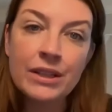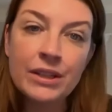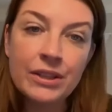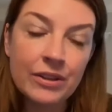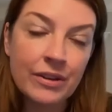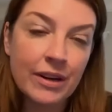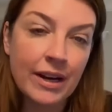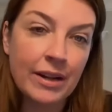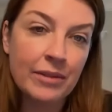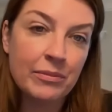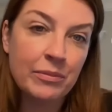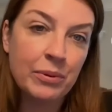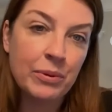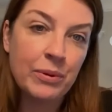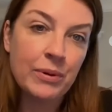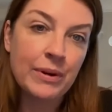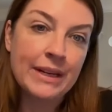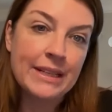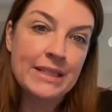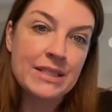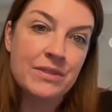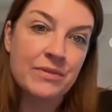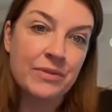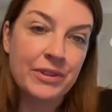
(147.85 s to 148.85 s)
your
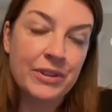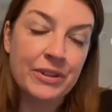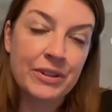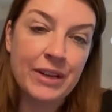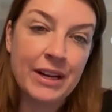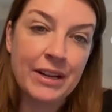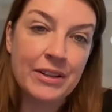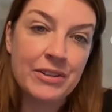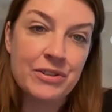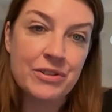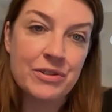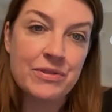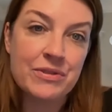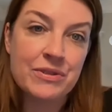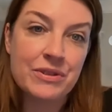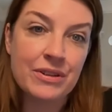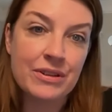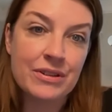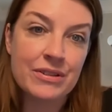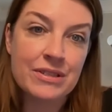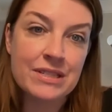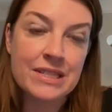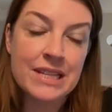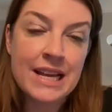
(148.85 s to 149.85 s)
endpoints for your end
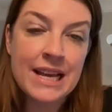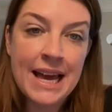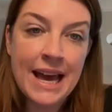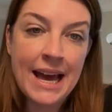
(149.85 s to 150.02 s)
users.